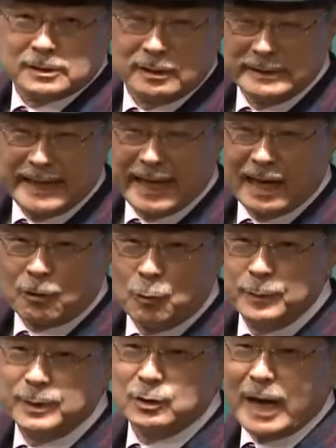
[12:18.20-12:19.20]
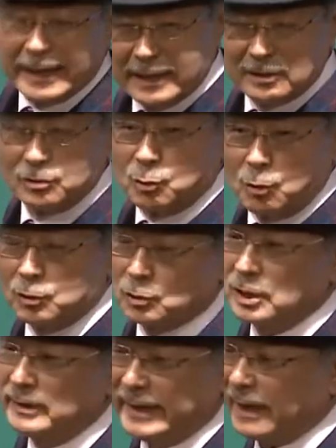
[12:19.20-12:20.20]
the consumer doesn't have
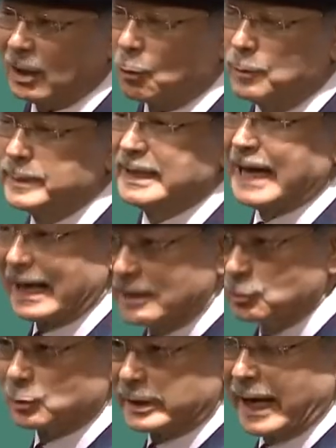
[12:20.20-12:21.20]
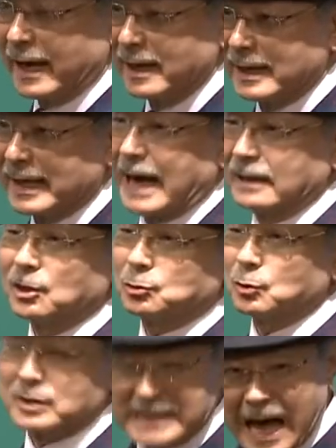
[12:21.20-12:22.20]
to stress out. The
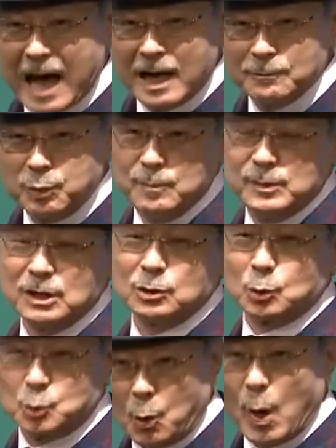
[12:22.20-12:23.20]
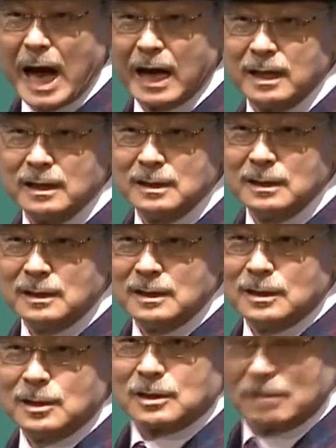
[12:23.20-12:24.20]
quality of the products is good, and the
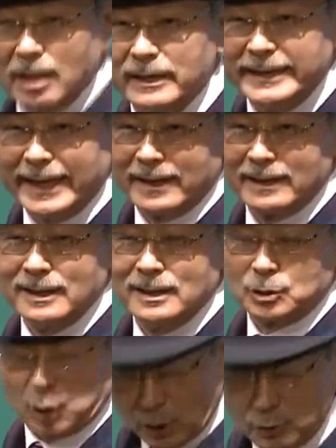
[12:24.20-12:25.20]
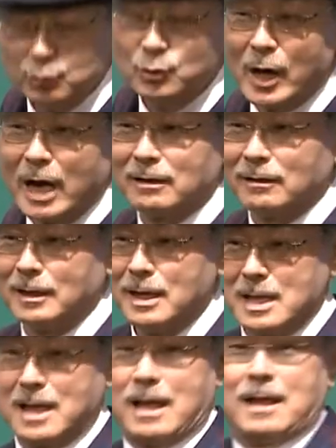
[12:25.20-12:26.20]
price is affordable. But the most important
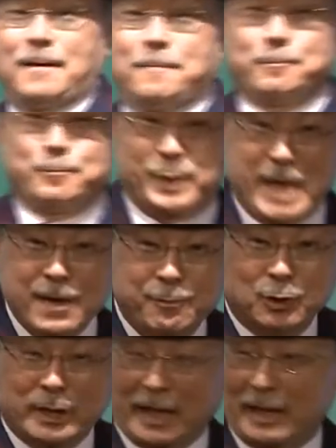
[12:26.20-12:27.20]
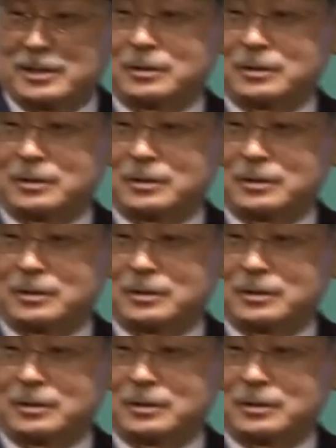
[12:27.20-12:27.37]
thing is the return